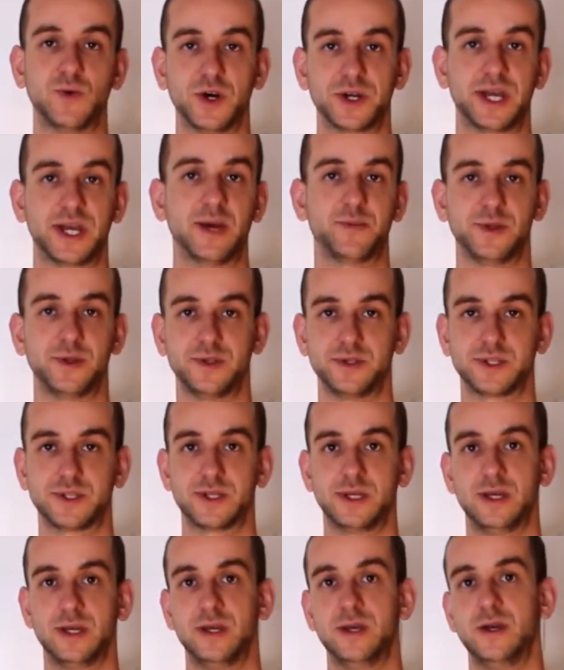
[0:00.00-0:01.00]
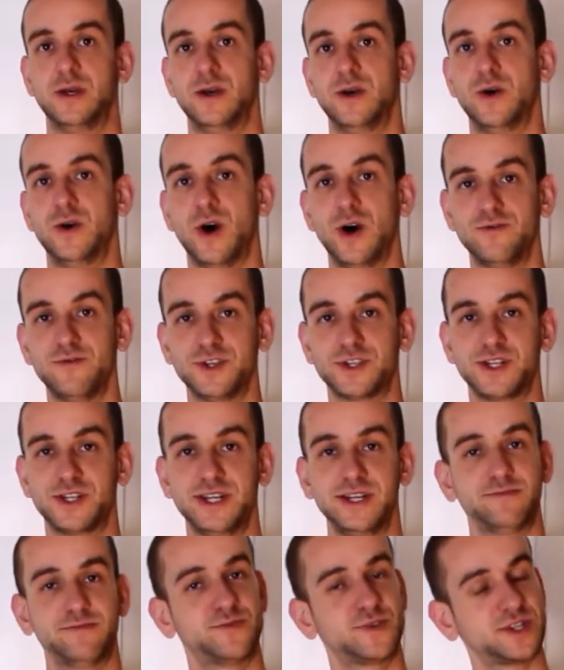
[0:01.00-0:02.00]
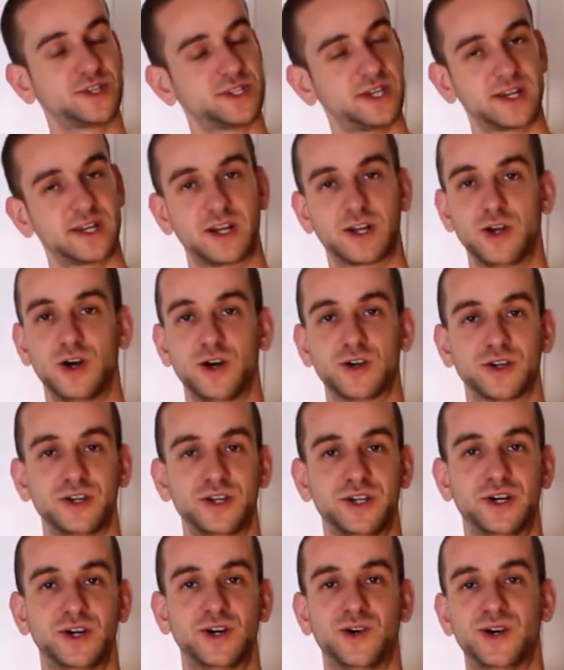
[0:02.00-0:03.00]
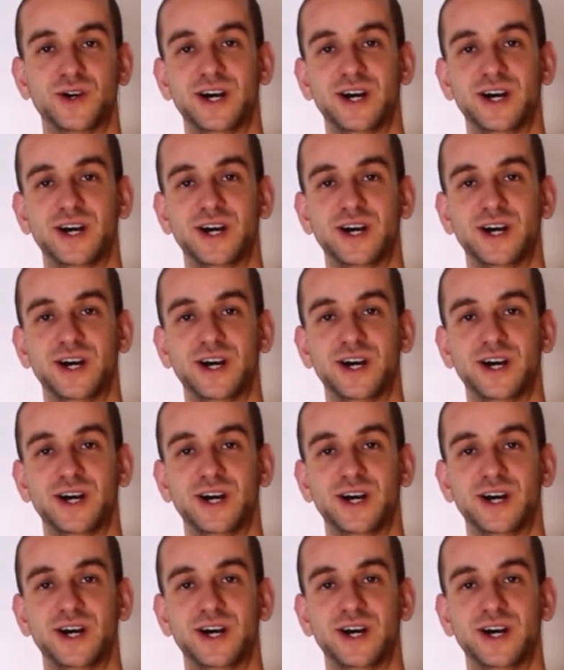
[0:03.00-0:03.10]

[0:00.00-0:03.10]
what happens. Obviously, just take a clock, and